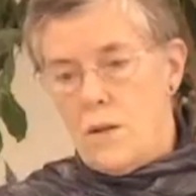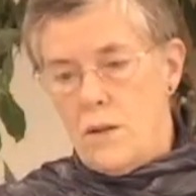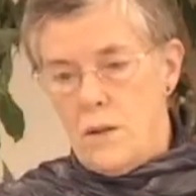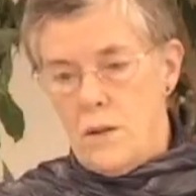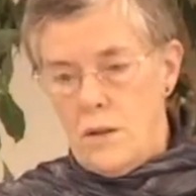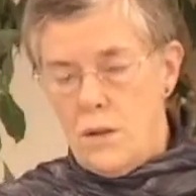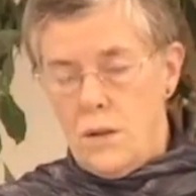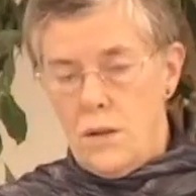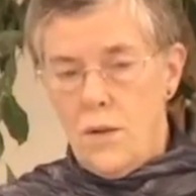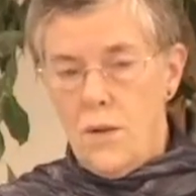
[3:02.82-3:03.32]

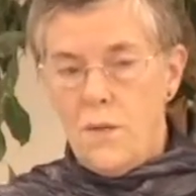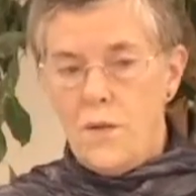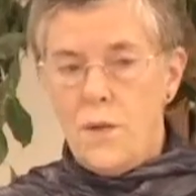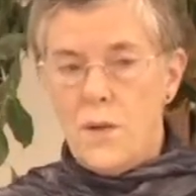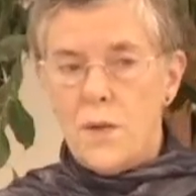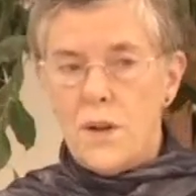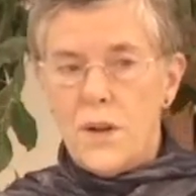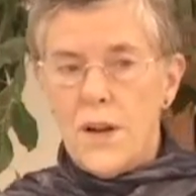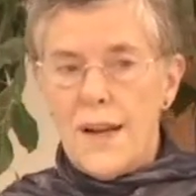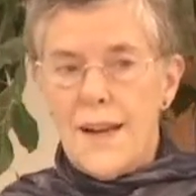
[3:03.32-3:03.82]
So if
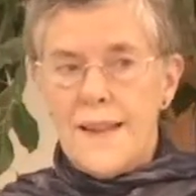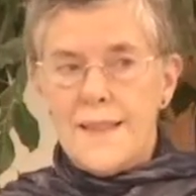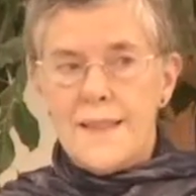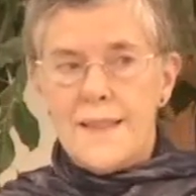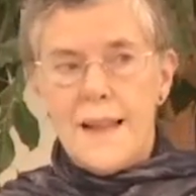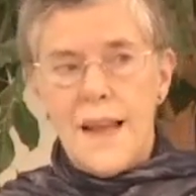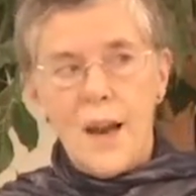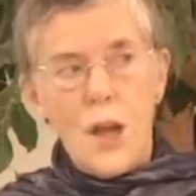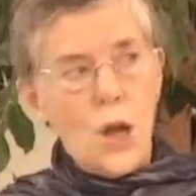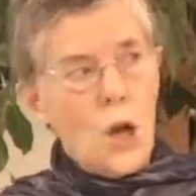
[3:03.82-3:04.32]
you were going to
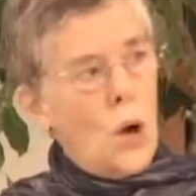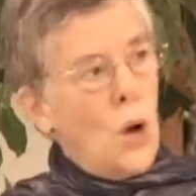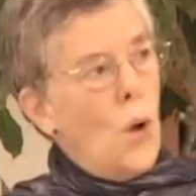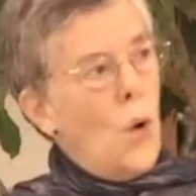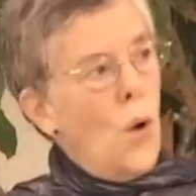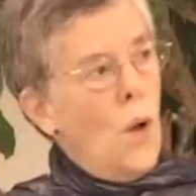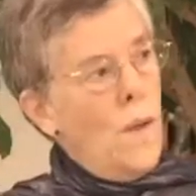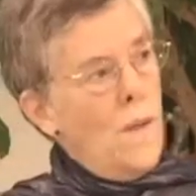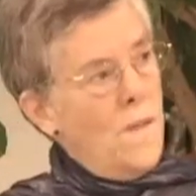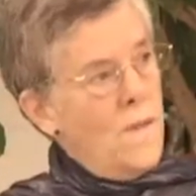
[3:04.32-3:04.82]
set a
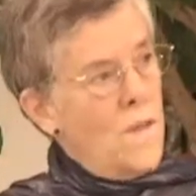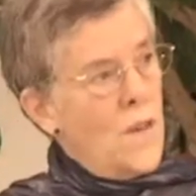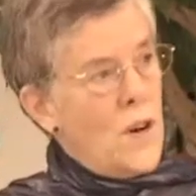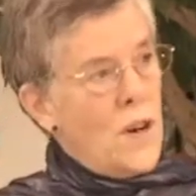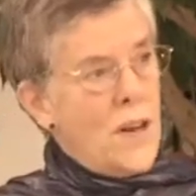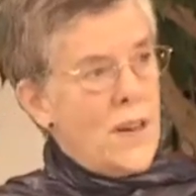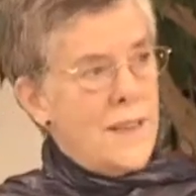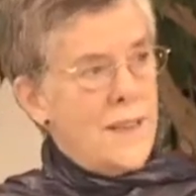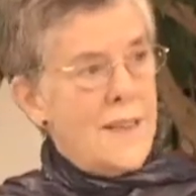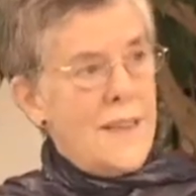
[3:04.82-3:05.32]
goal for
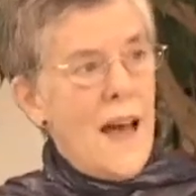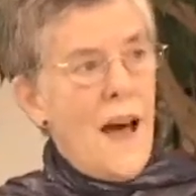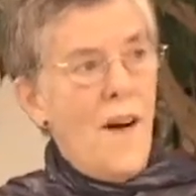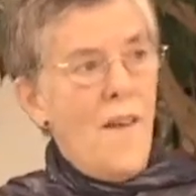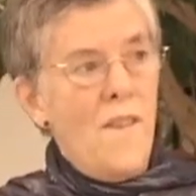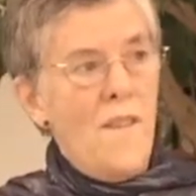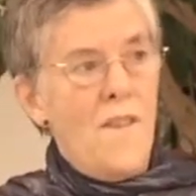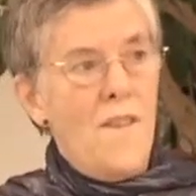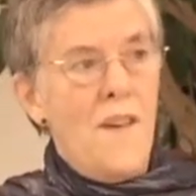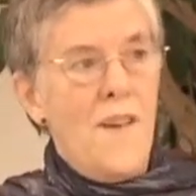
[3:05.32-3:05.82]

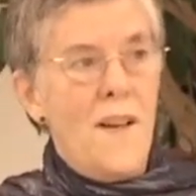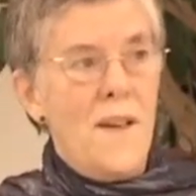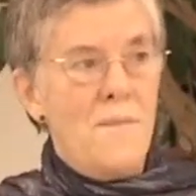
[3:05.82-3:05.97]
yourself,